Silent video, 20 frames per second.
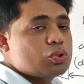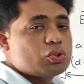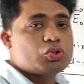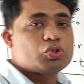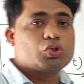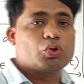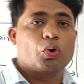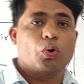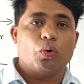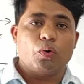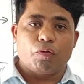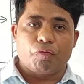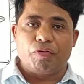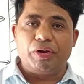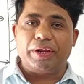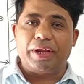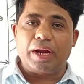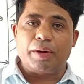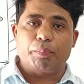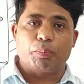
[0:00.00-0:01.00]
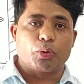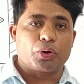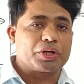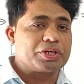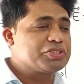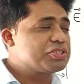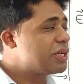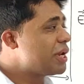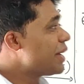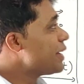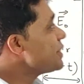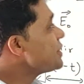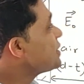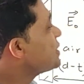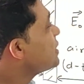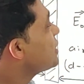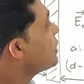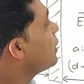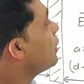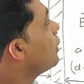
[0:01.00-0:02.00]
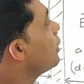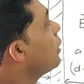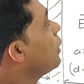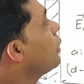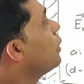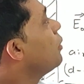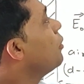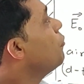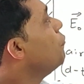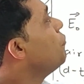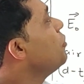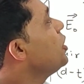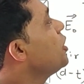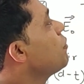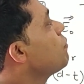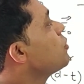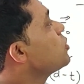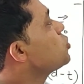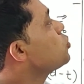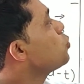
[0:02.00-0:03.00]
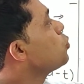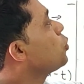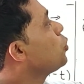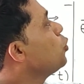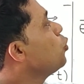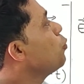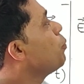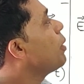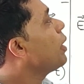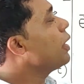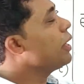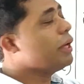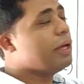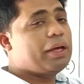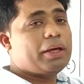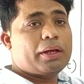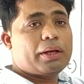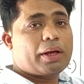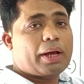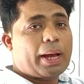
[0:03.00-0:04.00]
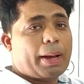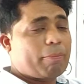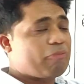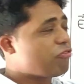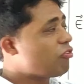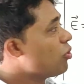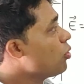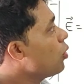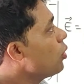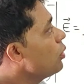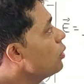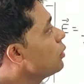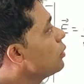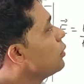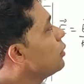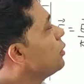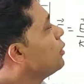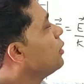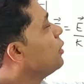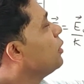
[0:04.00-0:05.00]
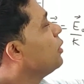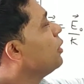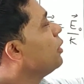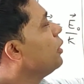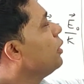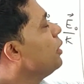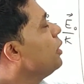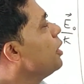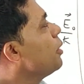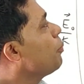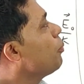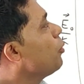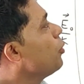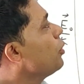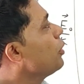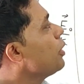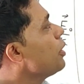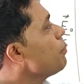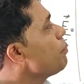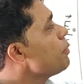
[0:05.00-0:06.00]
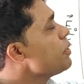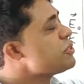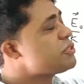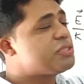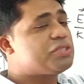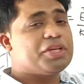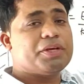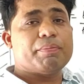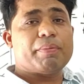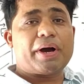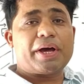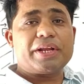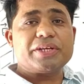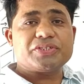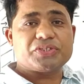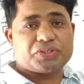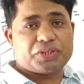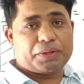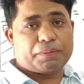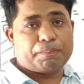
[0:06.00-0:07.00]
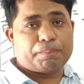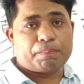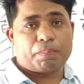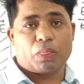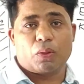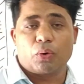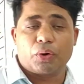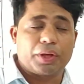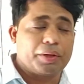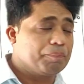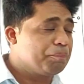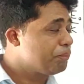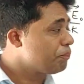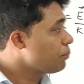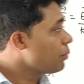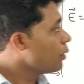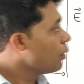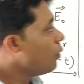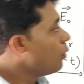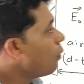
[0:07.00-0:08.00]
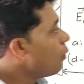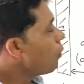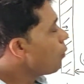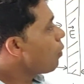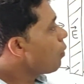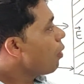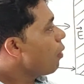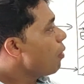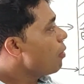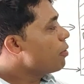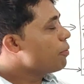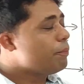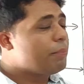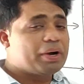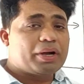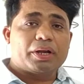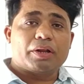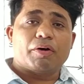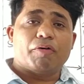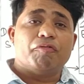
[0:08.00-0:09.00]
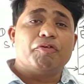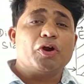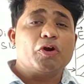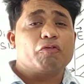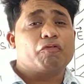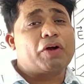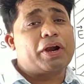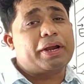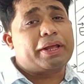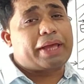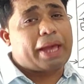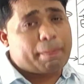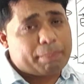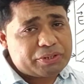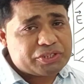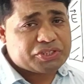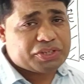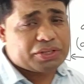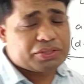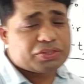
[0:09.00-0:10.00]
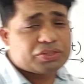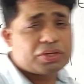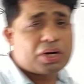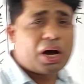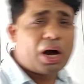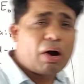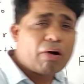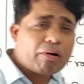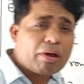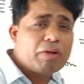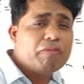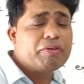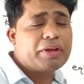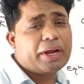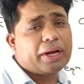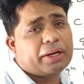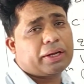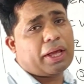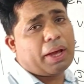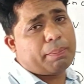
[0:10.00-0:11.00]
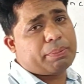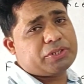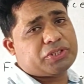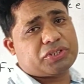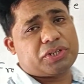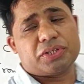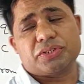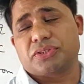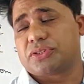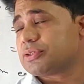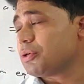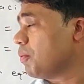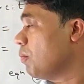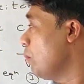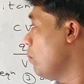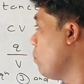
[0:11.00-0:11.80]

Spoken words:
so we'll get potential as V equals to Q by A epsilon naught T upon K plus D minus T. Okay, but we have to find capacitance. How can we get capacitance?